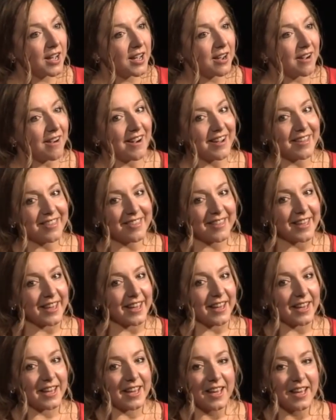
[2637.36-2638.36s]
I
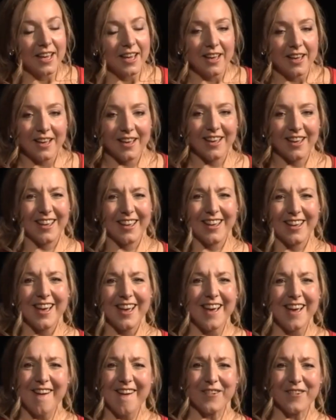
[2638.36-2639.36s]
think,
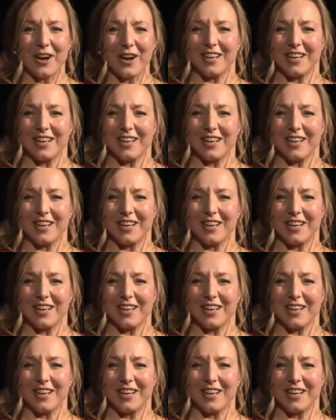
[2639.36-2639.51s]
well,